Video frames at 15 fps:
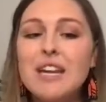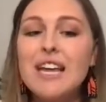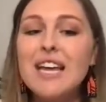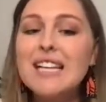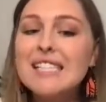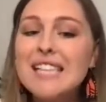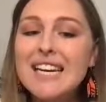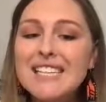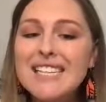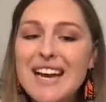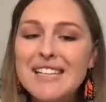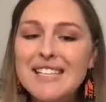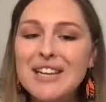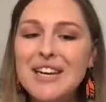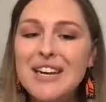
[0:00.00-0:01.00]
hand
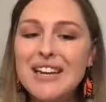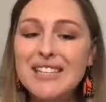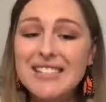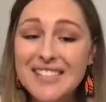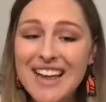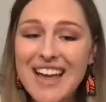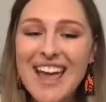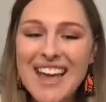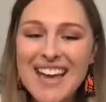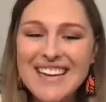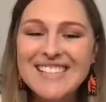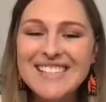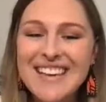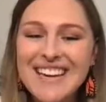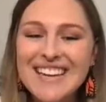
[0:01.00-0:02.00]

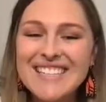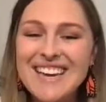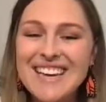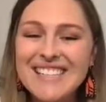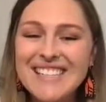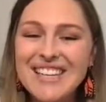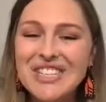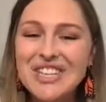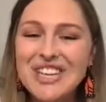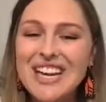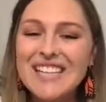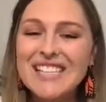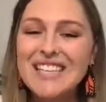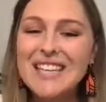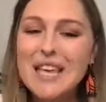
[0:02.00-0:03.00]
sanitization
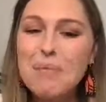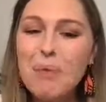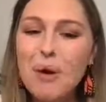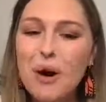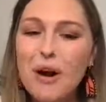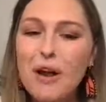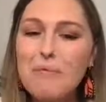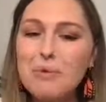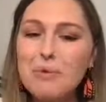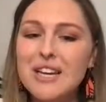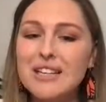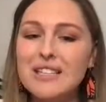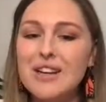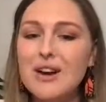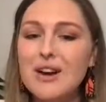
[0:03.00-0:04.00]
is a key part of
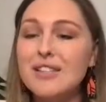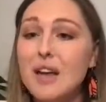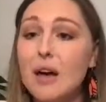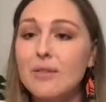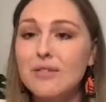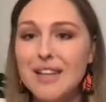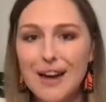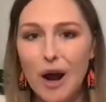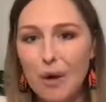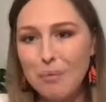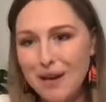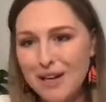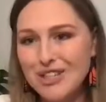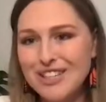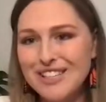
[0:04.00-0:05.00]
protecting ourselves and our
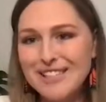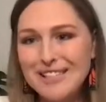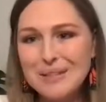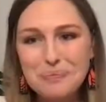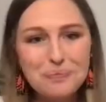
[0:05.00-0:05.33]
patients.